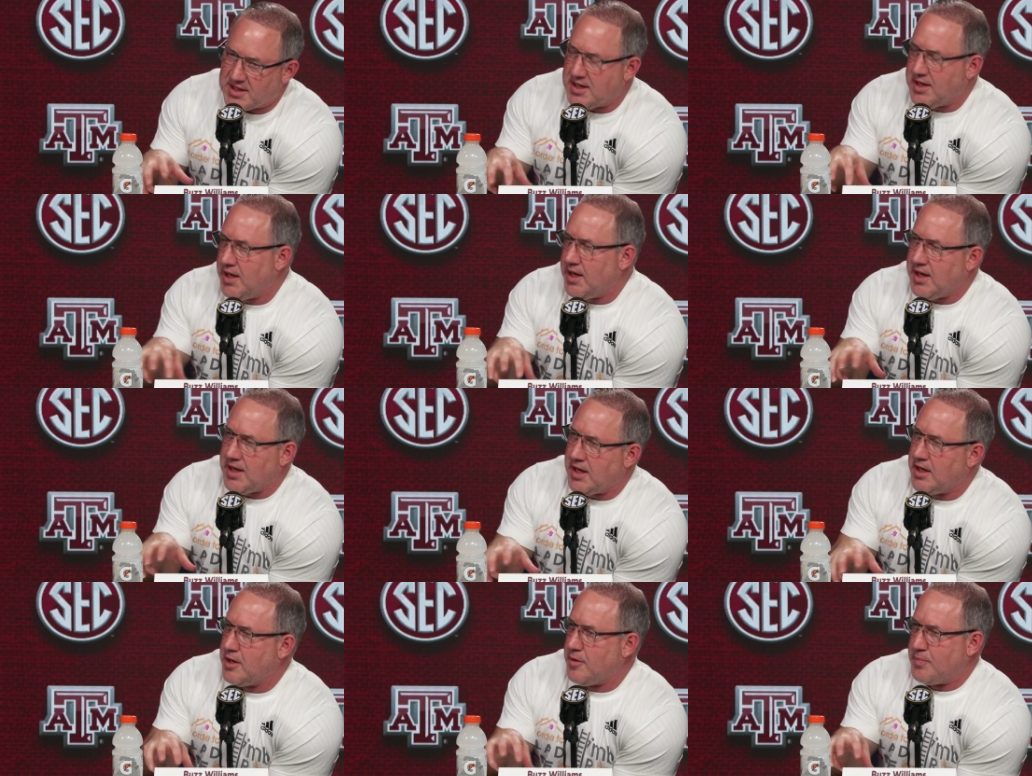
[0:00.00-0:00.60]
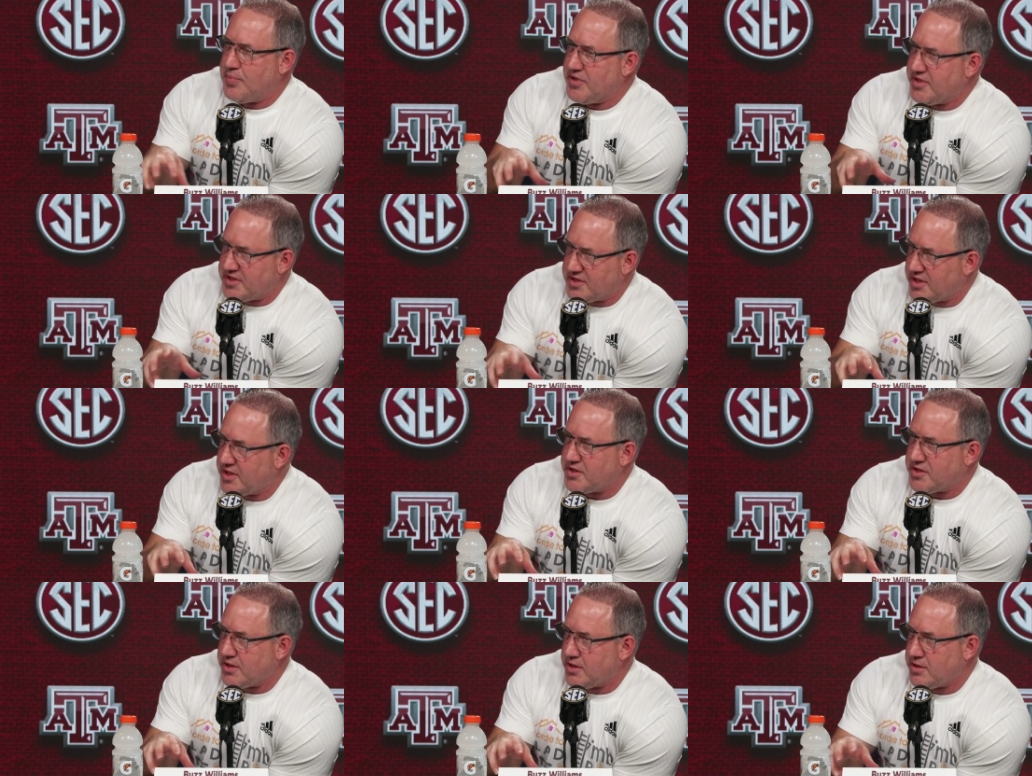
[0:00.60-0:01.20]
getting in a
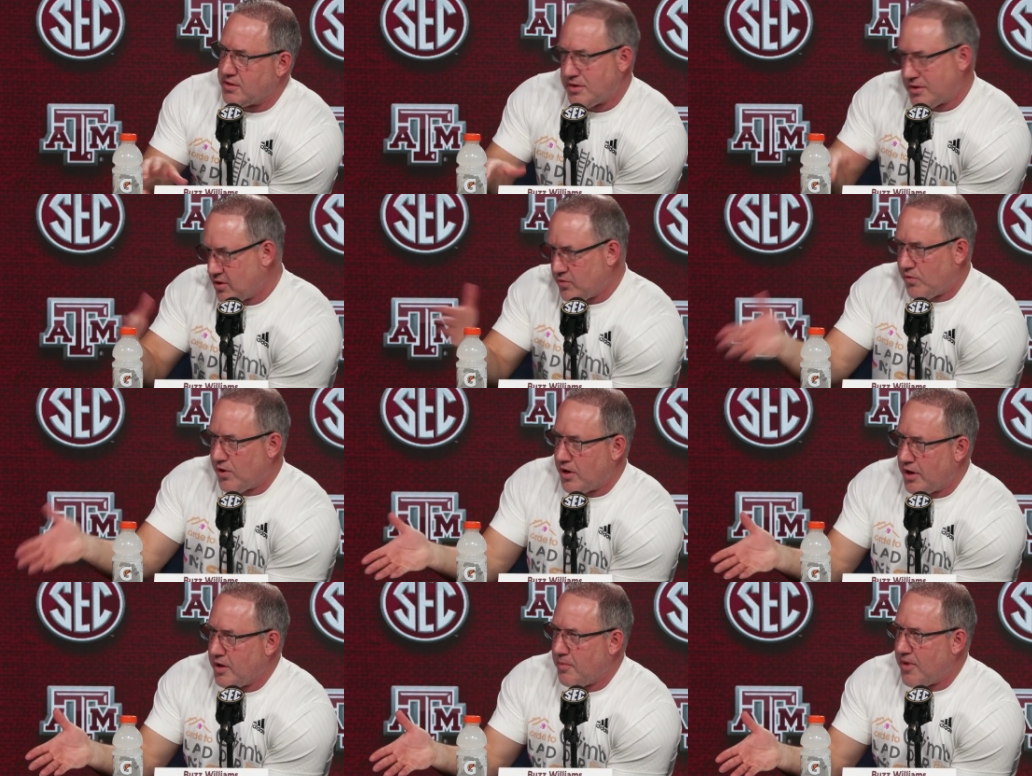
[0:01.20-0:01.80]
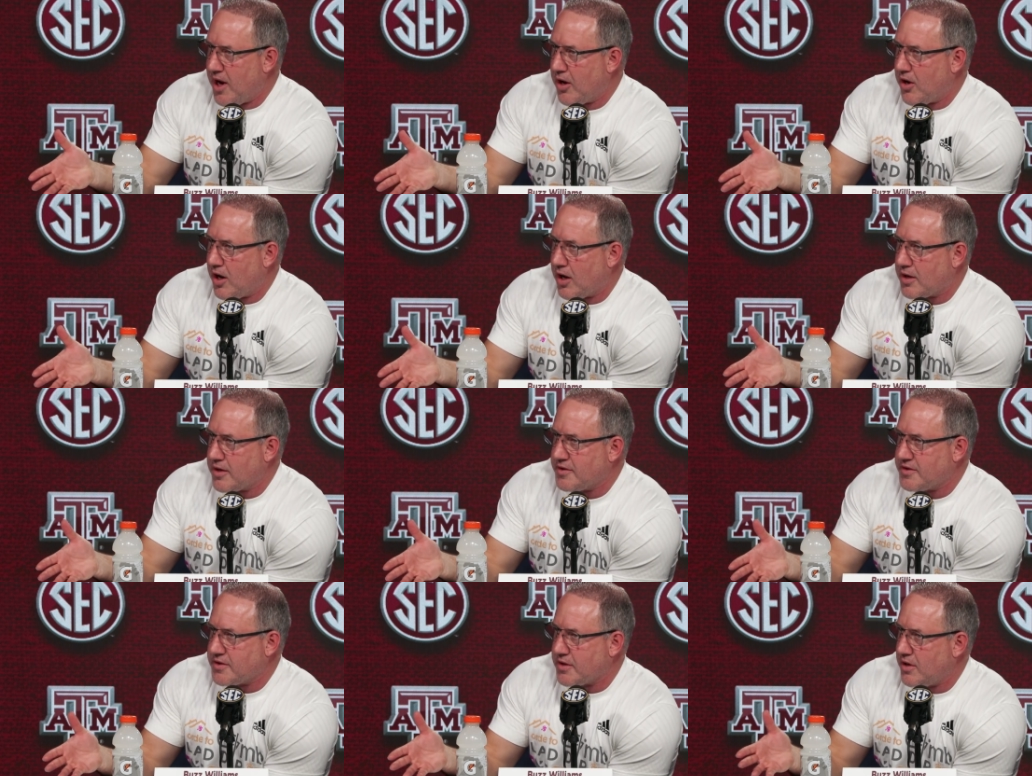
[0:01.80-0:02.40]
position to worry about
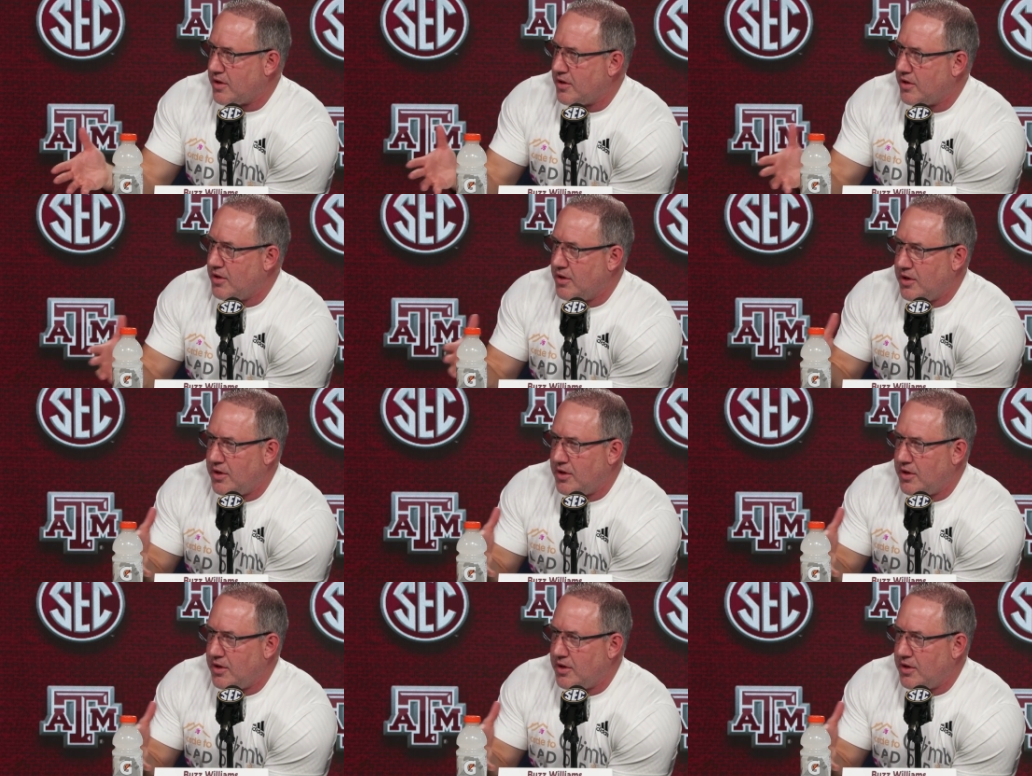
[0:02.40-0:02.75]
Arkansas.